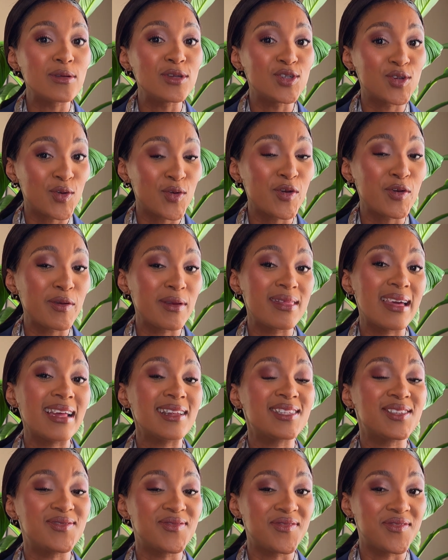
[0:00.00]
jewelry
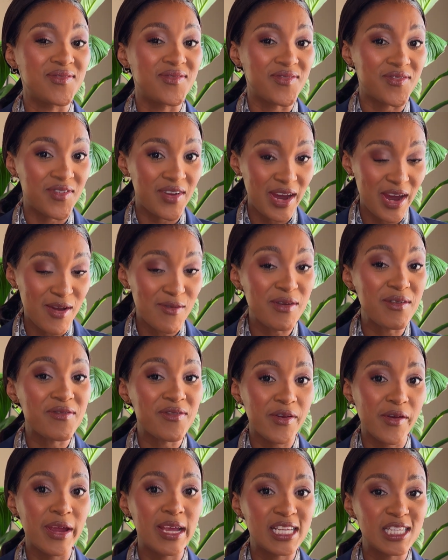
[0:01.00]
that's very,
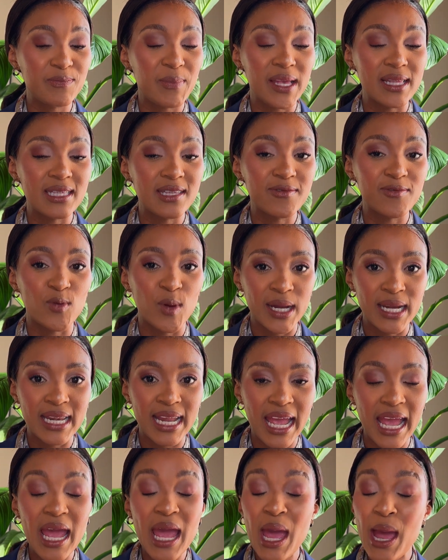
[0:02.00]
very expensive one
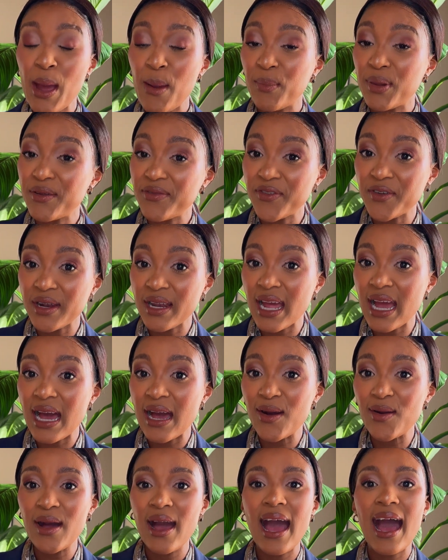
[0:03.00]
day, but for
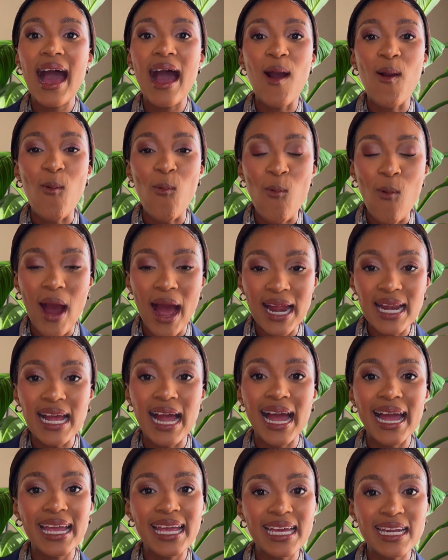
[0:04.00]
now what
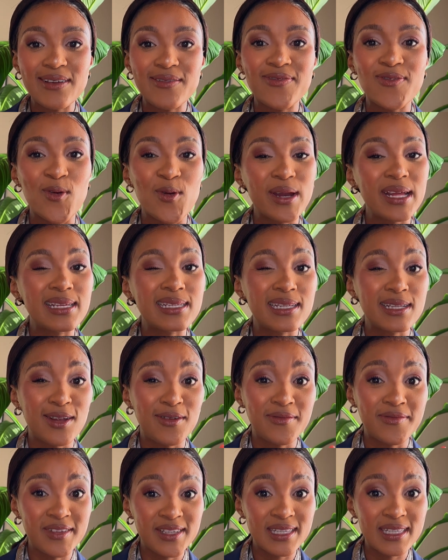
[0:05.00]
I can afford is
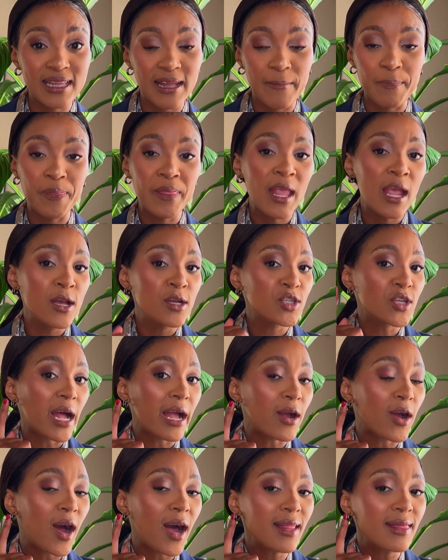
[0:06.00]
Lovisa. So I
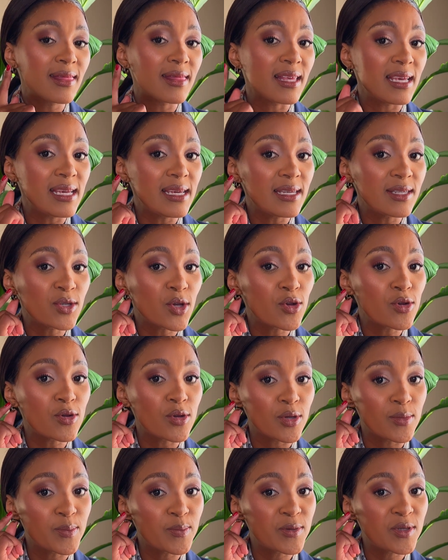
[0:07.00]
got these
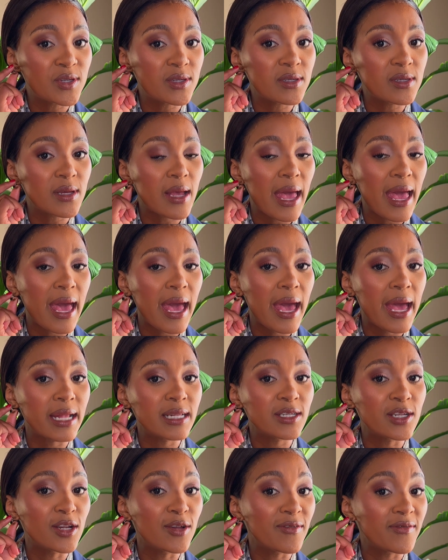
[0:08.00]
hoops at
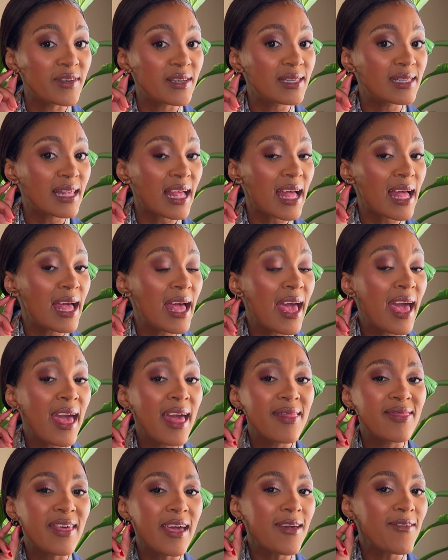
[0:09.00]
Lovisa.
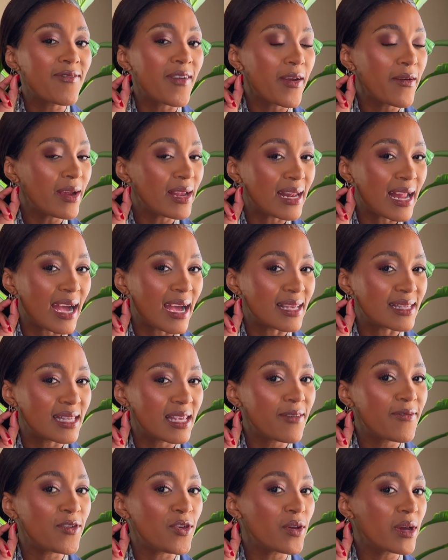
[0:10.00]
They're very nice.
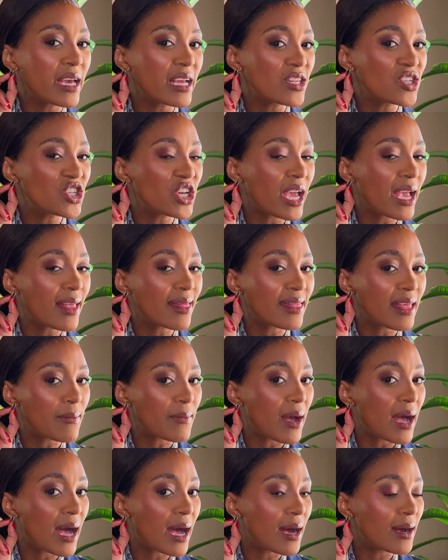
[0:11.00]
If you can check
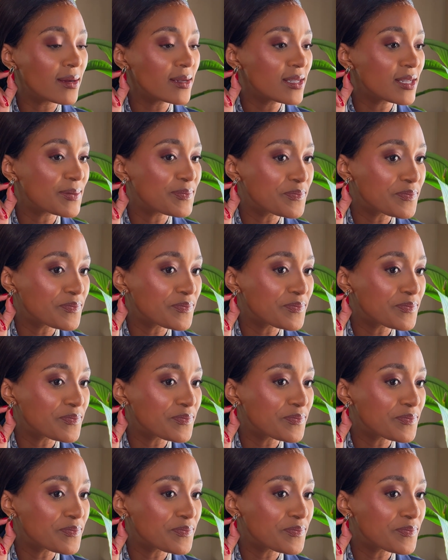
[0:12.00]
them out,